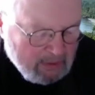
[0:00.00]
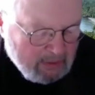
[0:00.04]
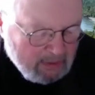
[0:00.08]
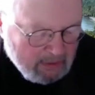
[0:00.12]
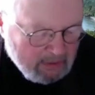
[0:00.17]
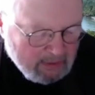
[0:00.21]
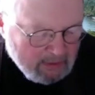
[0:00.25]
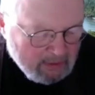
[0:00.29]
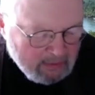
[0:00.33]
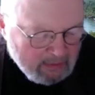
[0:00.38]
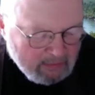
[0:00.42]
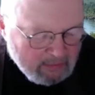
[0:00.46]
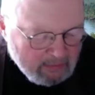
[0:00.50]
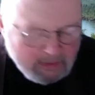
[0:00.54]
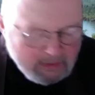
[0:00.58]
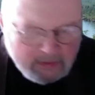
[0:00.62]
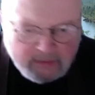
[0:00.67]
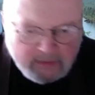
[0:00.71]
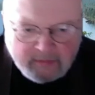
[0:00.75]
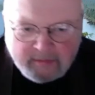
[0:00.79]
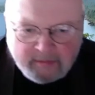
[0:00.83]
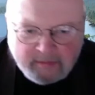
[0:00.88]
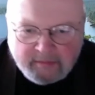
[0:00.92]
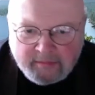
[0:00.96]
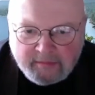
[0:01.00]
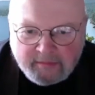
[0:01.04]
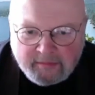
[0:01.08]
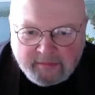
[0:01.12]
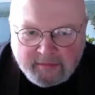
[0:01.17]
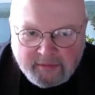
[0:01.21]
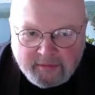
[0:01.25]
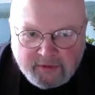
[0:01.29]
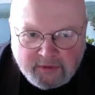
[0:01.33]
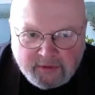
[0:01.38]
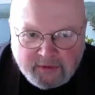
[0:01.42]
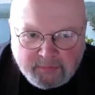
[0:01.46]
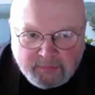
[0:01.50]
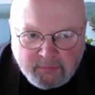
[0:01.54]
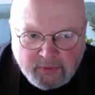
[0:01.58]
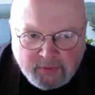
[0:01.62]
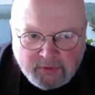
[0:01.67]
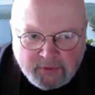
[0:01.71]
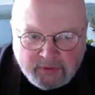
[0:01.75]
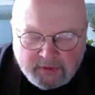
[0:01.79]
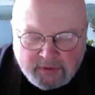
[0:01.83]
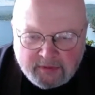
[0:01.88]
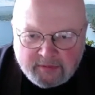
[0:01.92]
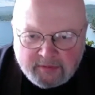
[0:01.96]
And this
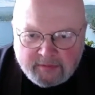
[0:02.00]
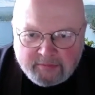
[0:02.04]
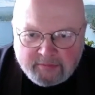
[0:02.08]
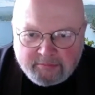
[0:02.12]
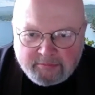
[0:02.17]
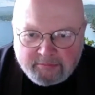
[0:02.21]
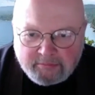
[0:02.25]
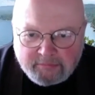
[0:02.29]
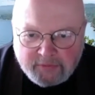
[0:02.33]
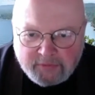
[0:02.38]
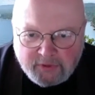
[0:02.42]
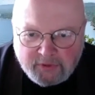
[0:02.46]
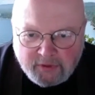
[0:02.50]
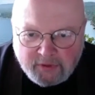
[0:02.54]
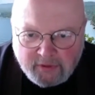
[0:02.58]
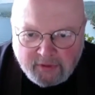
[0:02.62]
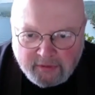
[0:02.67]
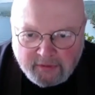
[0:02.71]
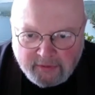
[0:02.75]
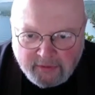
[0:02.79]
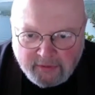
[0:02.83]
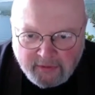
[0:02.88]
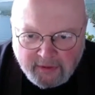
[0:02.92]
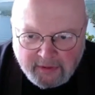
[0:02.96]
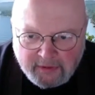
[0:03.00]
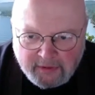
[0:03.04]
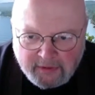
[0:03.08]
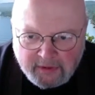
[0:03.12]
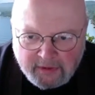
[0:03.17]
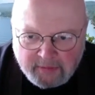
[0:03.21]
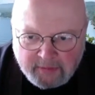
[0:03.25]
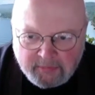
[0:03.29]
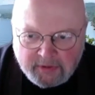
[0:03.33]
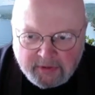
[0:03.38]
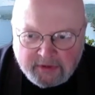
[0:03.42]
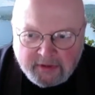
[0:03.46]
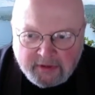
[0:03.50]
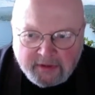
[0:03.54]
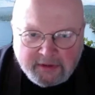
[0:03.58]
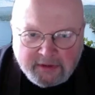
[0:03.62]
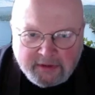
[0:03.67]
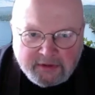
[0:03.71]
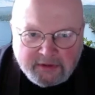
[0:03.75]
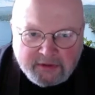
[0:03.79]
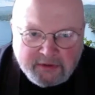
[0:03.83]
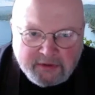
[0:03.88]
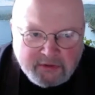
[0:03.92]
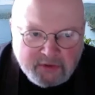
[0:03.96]
person, still in their academic
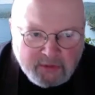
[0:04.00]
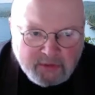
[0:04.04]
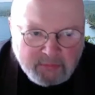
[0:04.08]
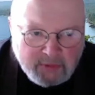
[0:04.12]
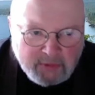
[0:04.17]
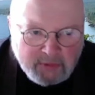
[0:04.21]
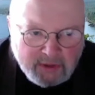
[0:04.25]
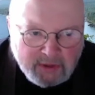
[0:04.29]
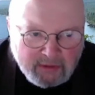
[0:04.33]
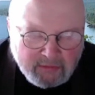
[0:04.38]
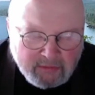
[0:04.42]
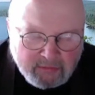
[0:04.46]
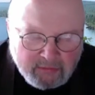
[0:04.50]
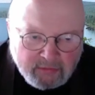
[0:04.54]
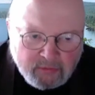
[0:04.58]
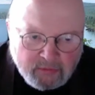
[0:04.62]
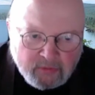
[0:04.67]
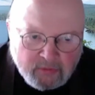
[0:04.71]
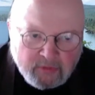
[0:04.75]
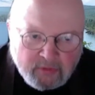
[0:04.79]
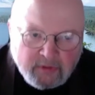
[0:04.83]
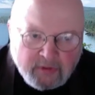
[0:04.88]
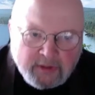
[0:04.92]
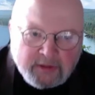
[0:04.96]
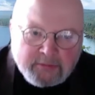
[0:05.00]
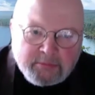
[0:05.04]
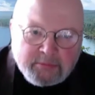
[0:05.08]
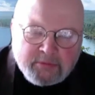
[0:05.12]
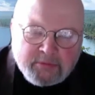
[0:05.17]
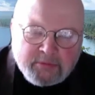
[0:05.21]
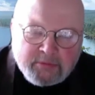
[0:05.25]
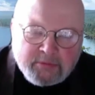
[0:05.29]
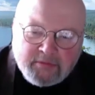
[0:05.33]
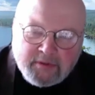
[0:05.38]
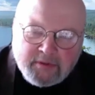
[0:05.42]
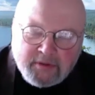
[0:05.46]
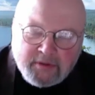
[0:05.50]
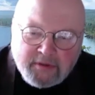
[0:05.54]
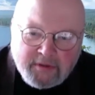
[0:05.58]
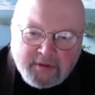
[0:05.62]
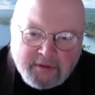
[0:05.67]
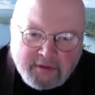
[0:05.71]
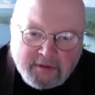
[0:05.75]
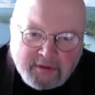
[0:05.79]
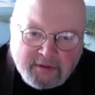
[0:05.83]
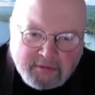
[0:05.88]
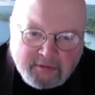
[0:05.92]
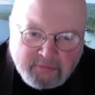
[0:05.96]
studies, didn't seem to have a full grasp of
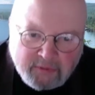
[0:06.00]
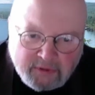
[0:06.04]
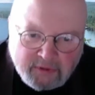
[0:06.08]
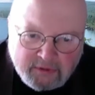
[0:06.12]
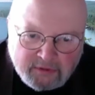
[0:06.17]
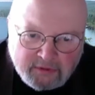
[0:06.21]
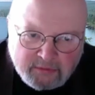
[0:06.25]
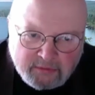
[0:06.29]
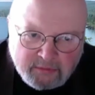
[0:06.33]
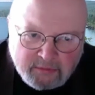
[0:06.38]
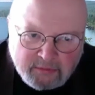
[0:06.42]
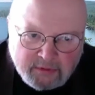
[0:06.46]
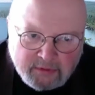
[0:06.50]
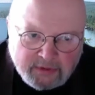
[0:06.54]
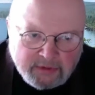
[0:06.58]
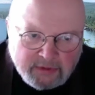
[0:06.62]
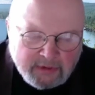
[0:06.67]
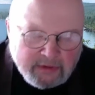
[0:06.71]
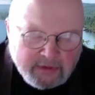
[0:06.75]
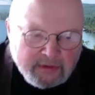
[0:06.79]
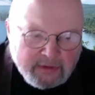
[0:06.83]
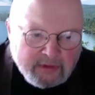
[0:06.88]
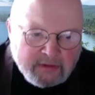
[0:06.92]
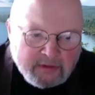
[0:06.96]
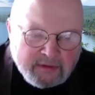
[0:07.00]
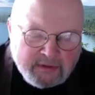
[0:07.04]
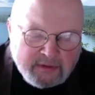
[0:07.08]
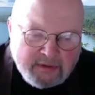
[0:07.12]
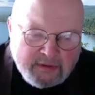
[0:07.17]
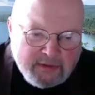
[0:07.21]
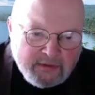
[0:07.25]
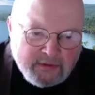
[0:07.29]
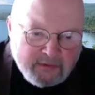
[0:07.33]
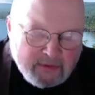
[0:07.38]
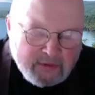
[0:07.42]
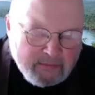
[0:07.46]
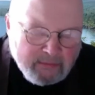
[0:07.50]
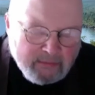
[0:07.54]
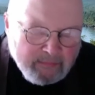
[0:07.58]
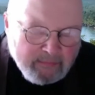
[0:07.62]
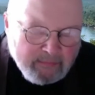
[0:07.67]
what this was either.